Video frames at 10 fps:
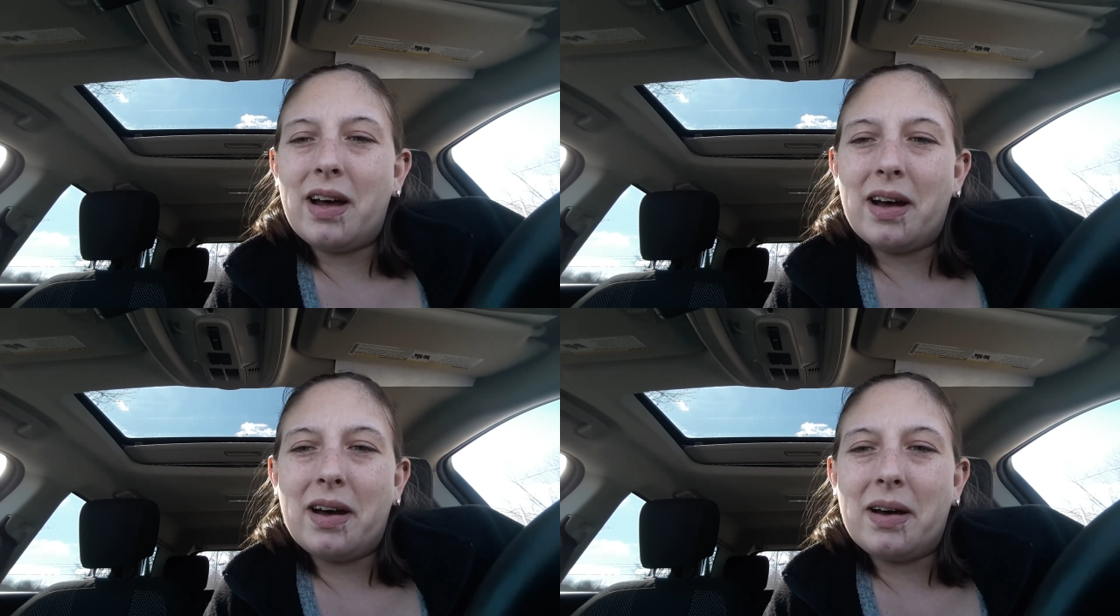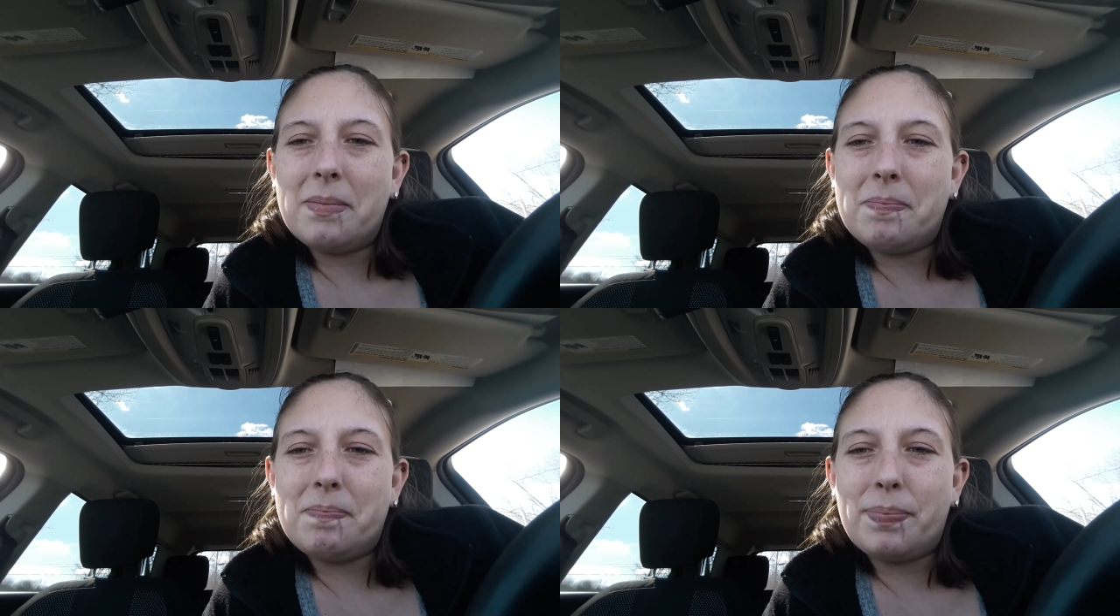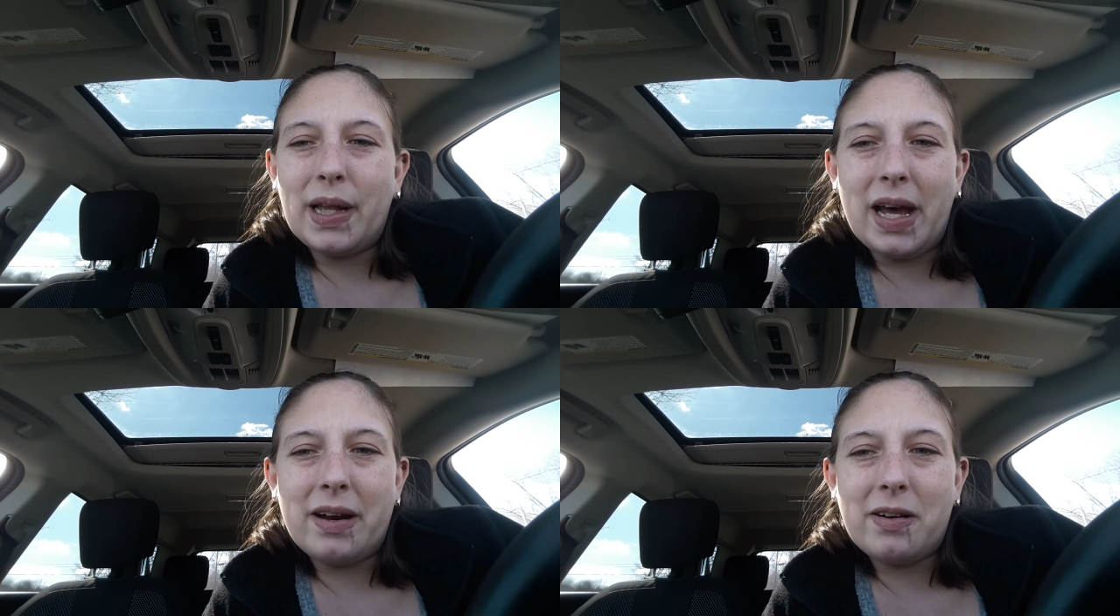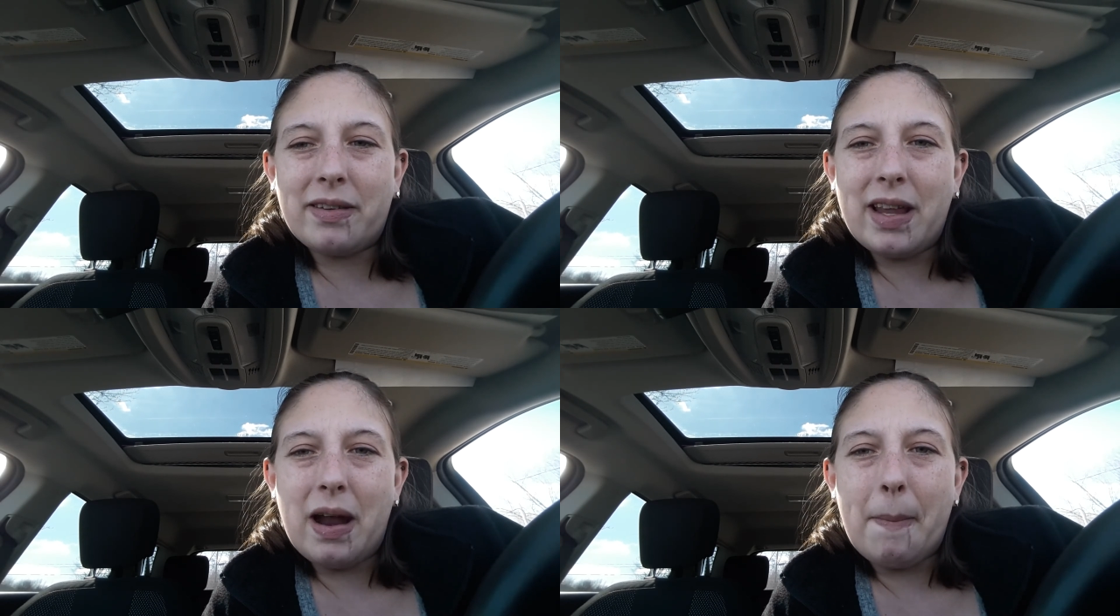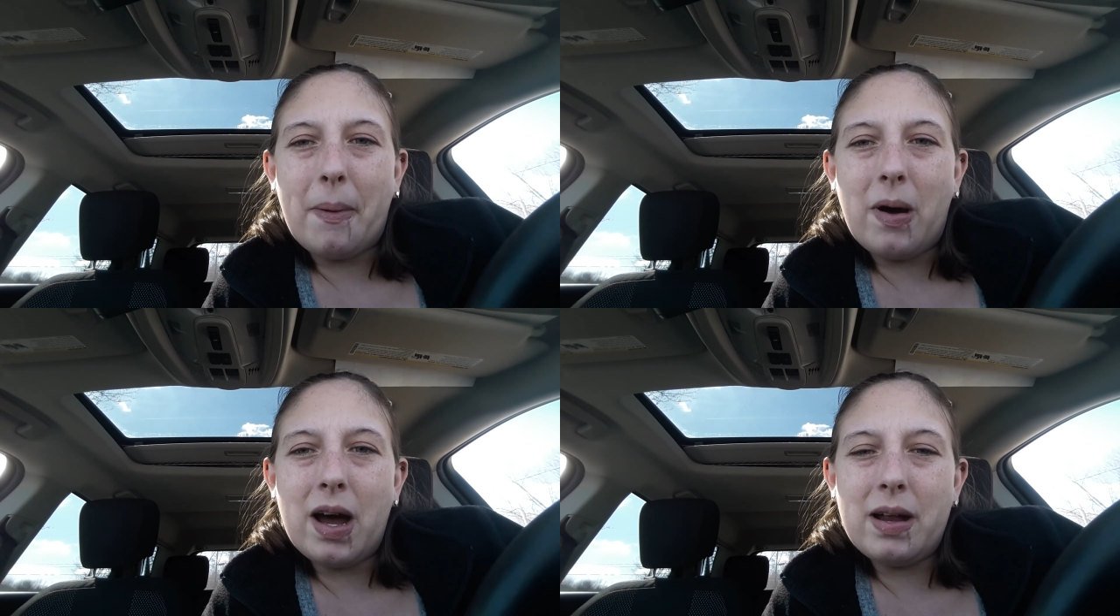uh, planters that I
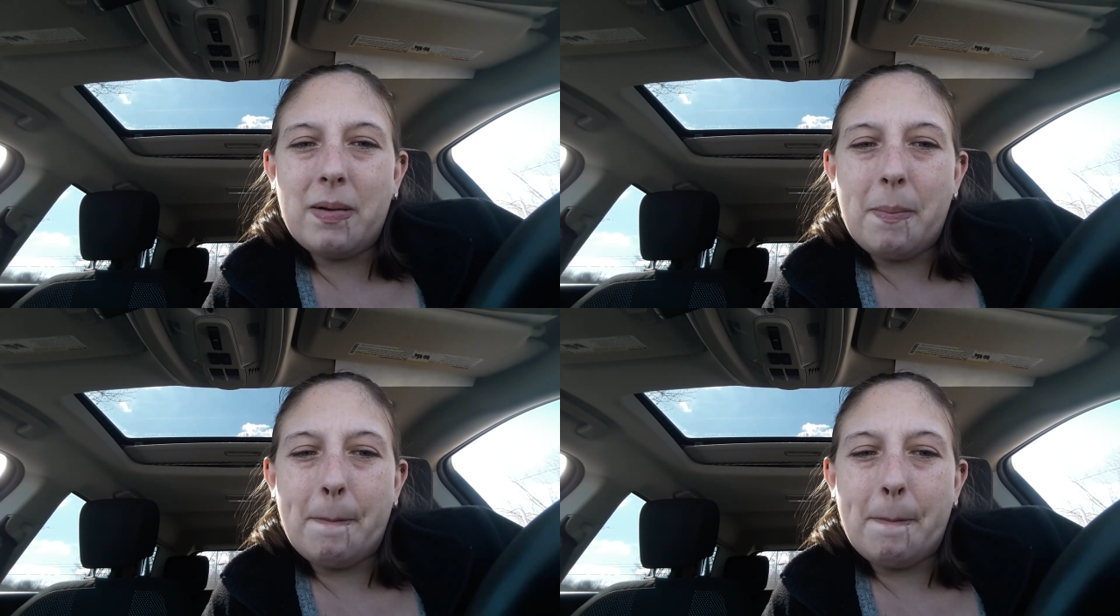bought,